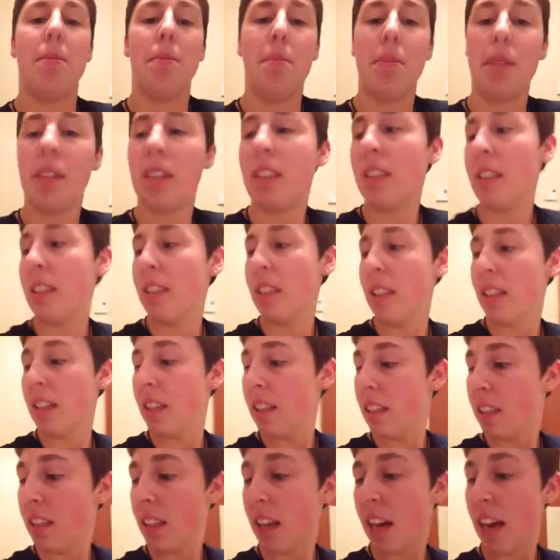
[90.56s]
But
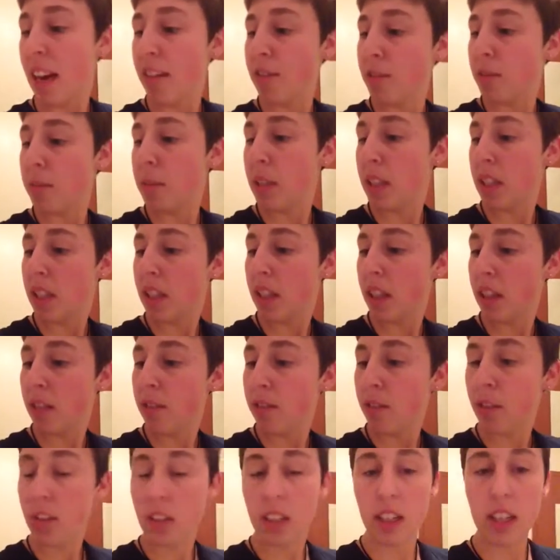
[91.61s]
I will be here
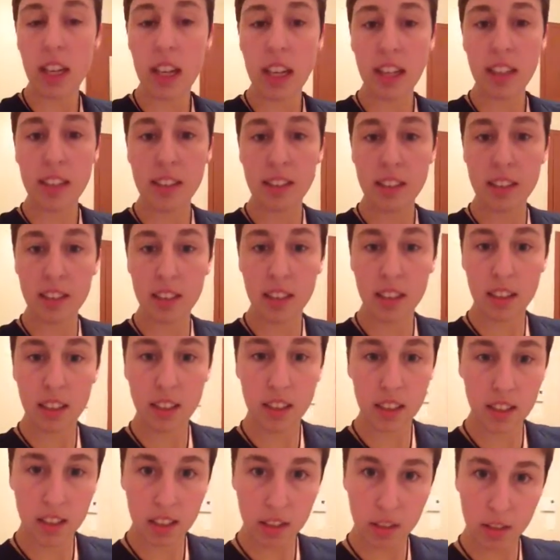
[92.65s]
for the next
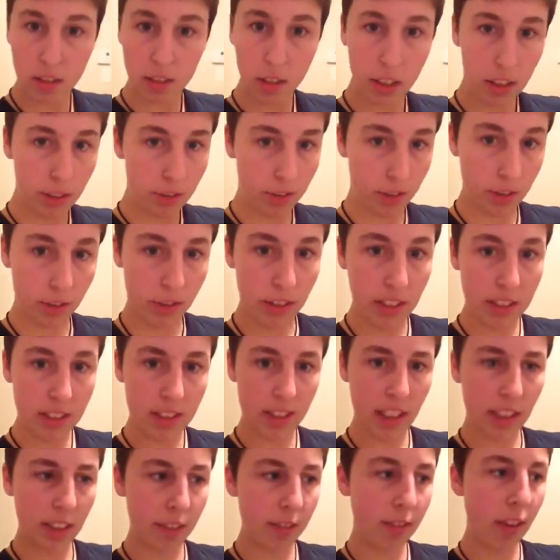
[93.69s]
quite a few weeks,
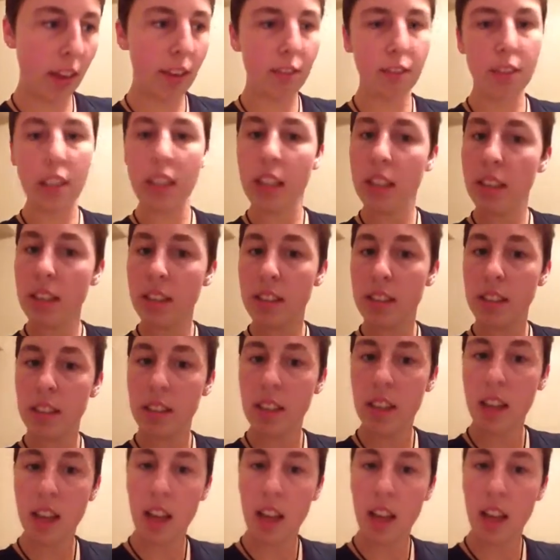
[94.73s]
like 5 weeks.